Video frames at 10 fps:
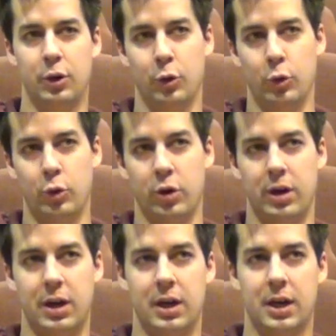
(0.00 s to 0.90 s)

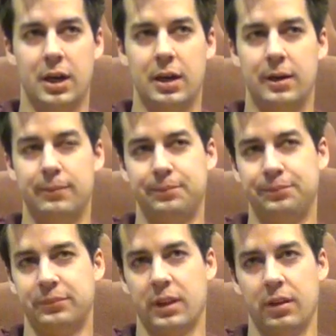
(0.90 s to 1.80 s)
or
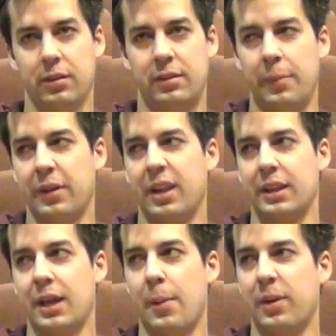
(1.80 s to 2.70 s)
something
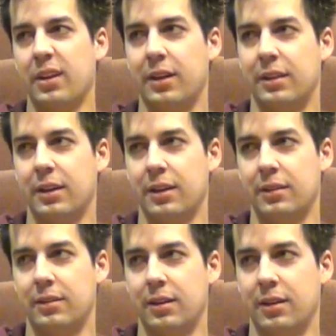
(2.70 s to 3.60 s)
like that. But I think
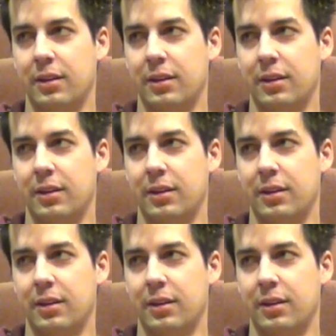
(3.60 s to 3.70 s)
it's